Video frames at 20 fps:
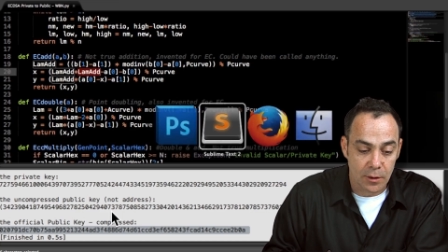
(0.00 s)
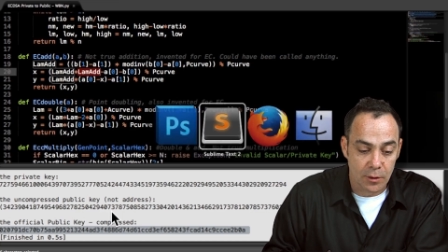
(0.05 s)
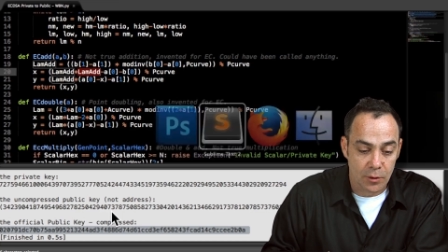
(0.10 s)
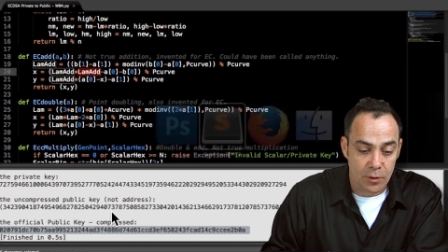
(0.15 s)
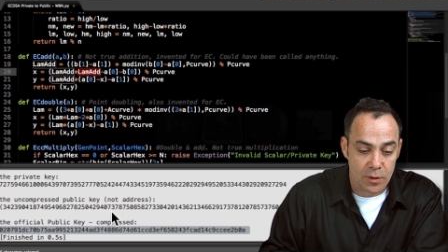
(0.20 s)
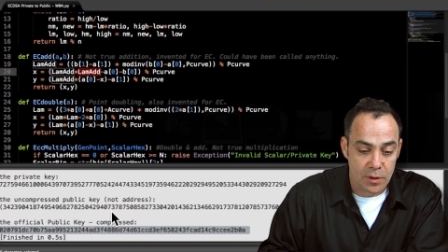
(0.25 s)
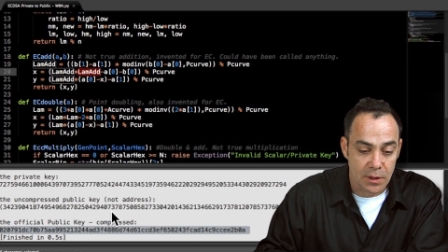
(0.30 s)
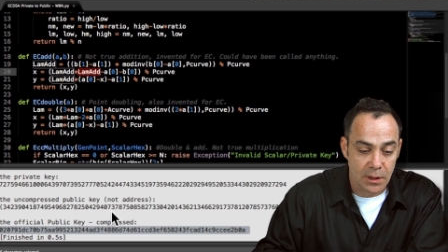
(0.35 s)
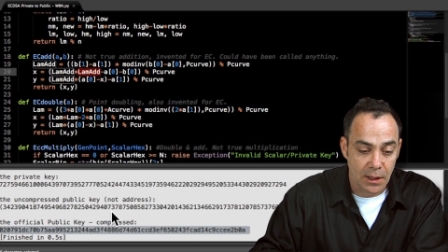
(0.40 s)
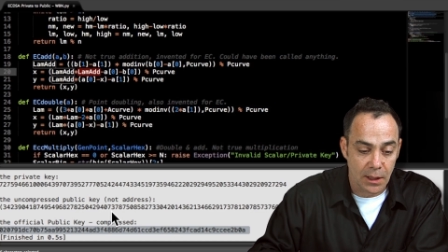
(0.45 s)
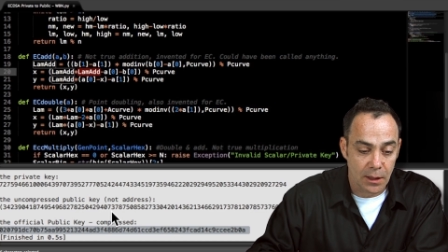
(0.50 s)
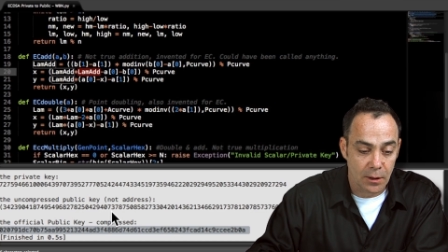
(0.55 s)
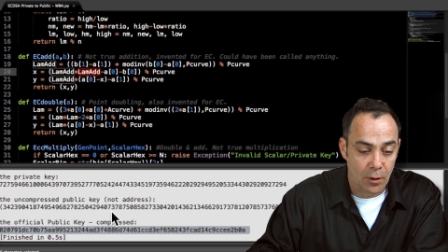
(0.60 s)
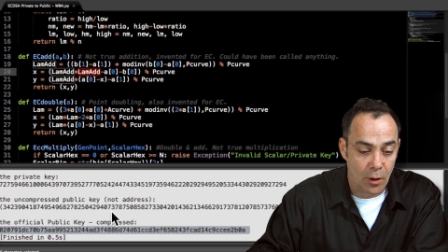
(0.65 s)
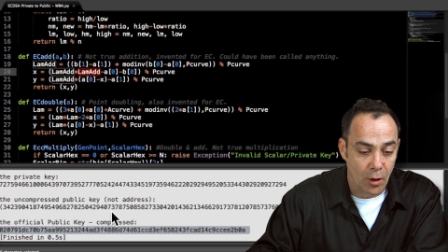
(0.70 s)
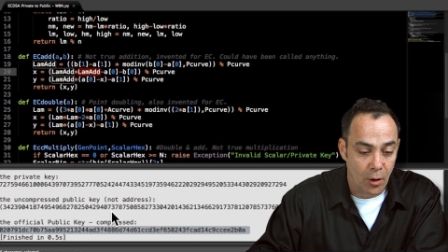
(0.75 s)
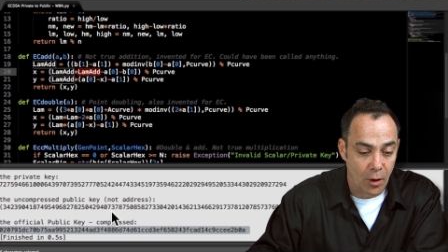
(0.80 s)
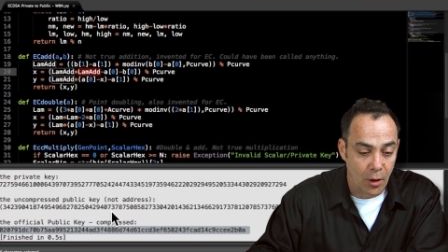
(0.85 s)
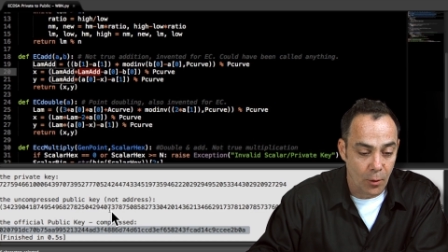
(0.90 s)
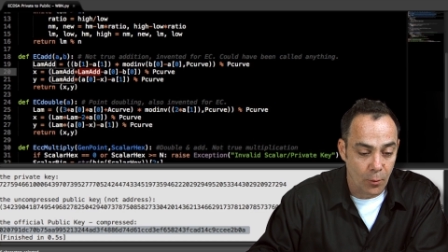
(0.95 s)
you'll see it
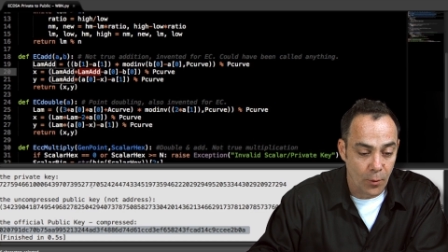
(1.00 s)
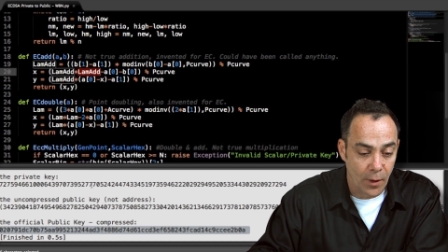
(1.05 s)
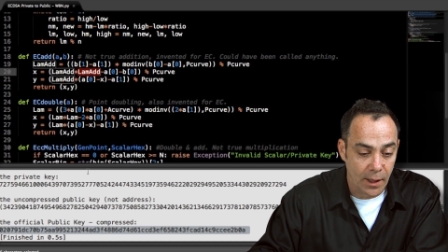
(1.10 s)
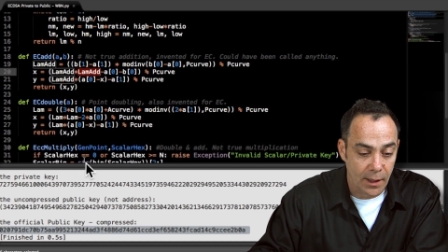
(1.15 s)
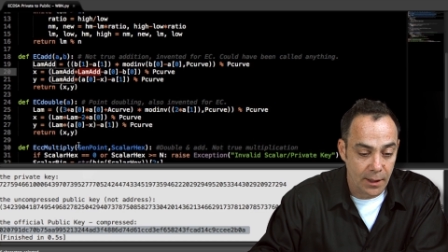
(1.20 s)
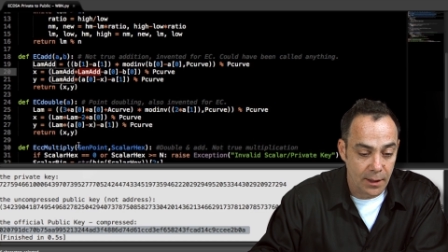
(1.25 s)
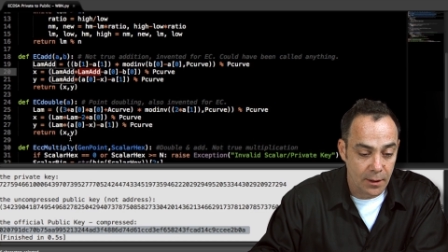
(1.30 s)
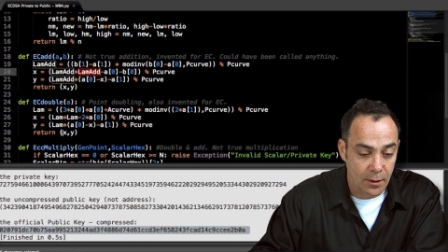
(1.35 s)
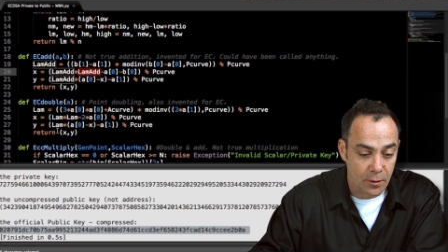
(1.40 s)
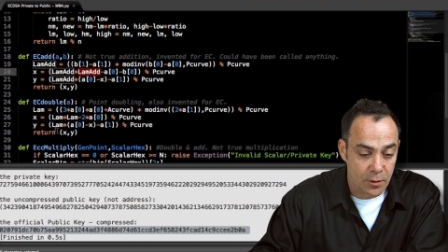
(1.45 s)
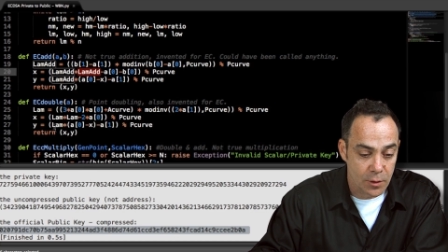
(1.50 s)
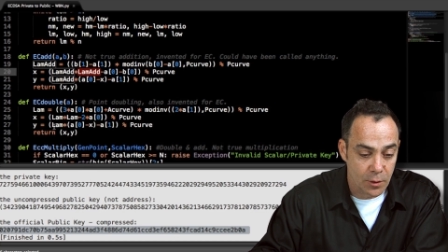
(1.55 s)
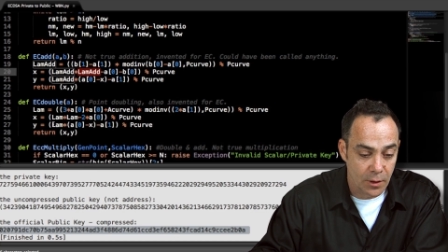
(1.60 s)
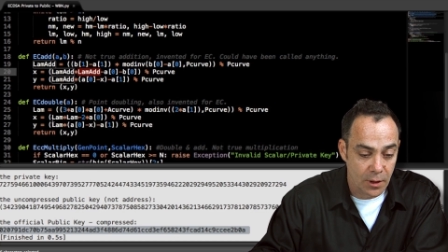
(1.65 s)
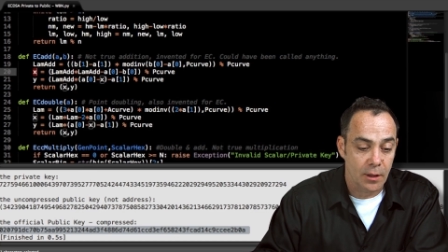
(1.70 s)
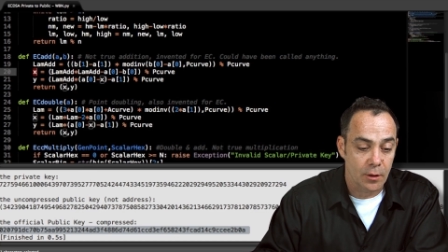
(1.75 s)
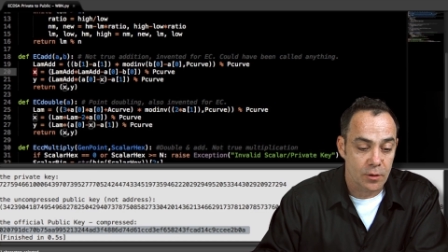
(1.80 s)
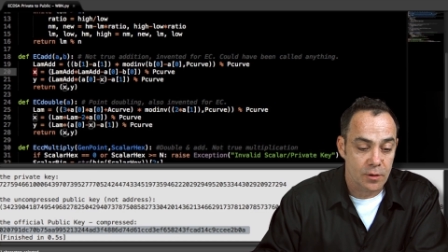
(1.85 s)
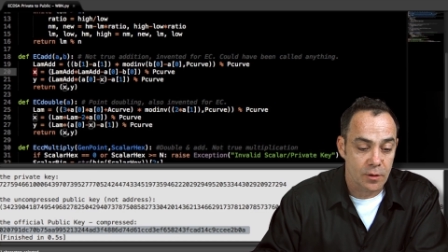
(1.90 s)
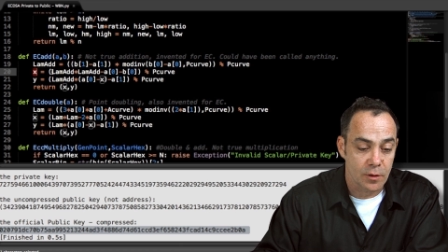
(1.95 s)
all right here. So
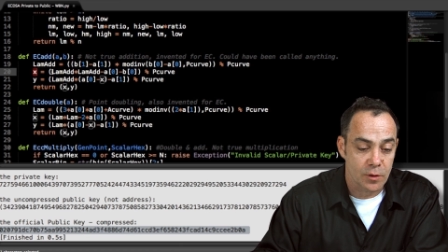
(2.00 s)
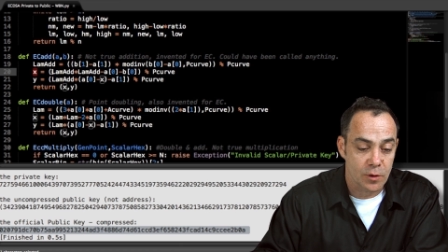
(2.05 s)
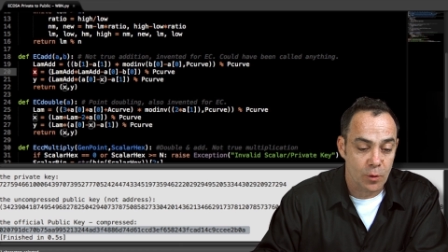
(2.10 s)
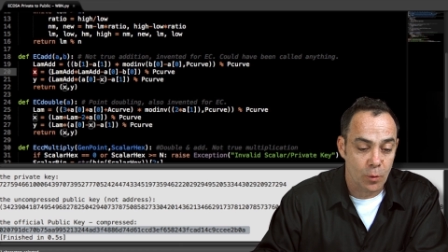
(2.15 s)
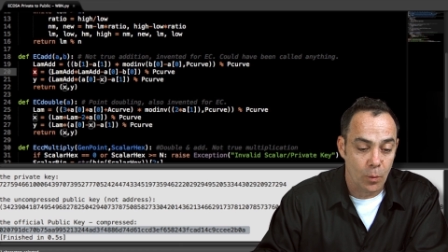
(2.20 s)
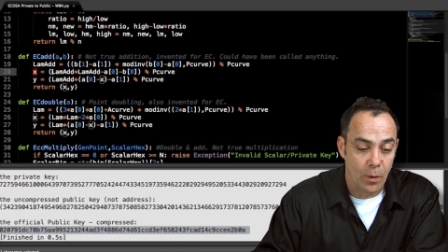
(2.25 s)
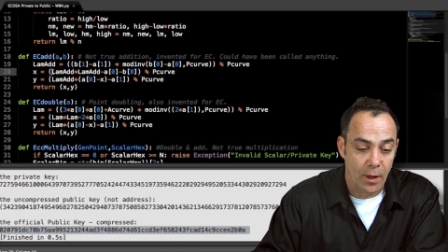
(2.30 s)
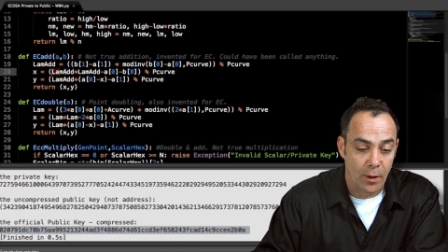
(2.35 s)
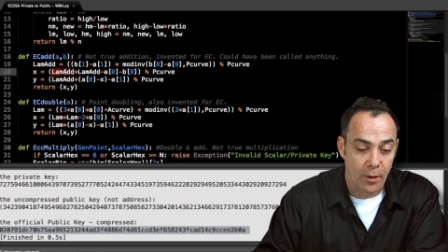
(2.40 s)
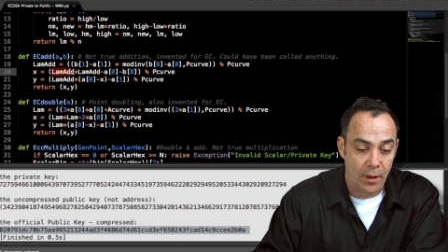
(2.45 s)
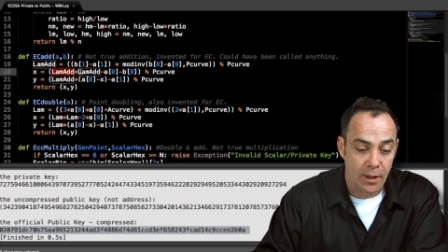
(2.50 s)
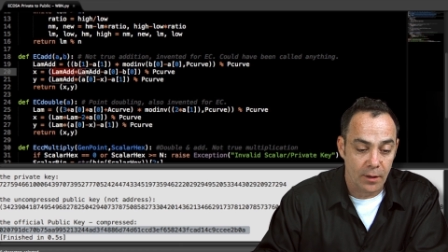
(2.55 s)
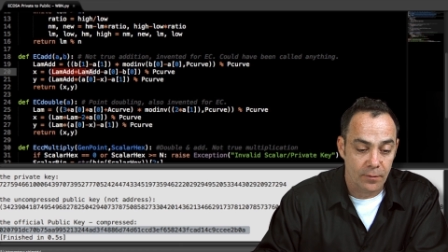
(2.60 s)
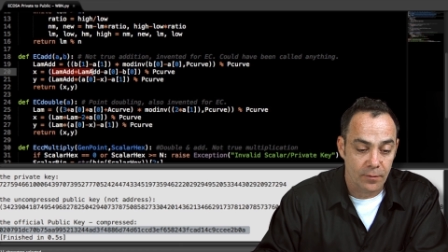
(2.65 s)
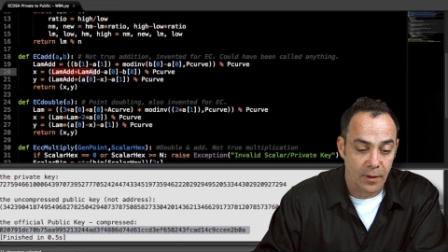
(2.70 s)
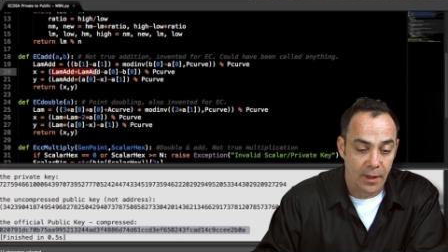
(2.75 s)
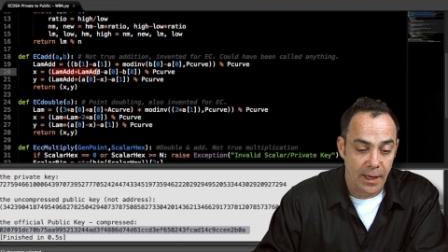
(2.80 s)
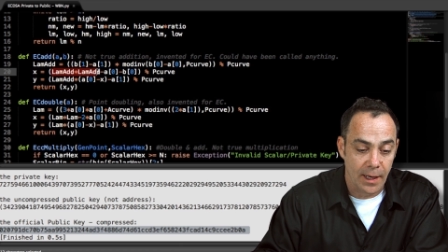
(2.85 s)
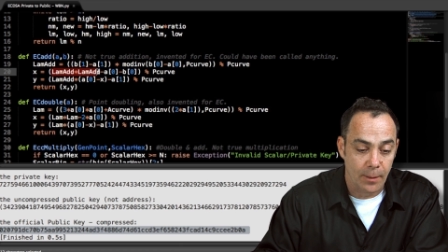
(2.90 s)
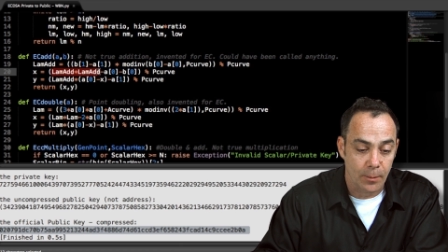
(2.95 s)
here's the squaring of
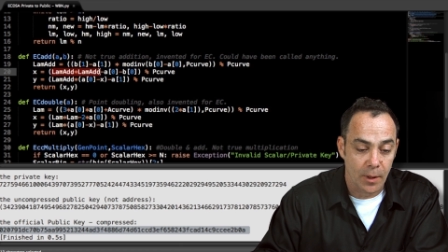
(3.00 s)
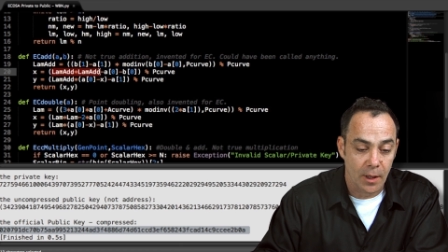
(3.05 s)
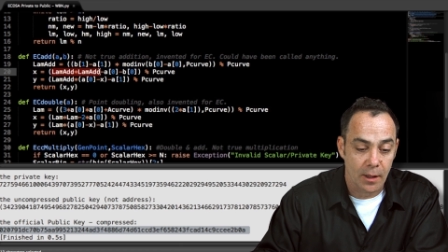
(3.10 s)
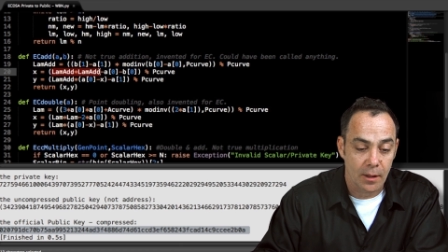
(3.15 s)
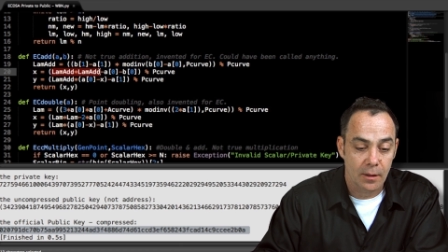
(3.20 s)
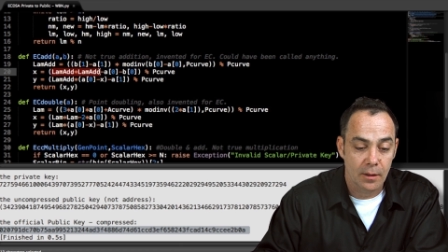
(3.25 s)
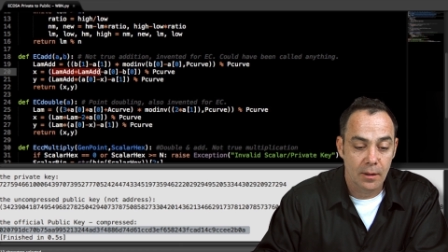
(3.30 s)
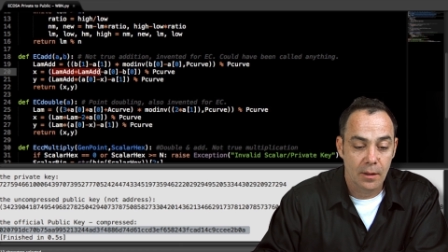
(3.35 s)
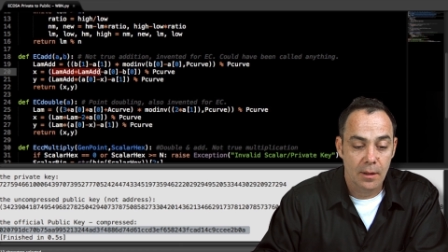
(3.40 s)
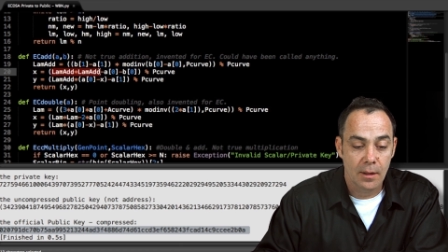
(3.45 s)
lambda.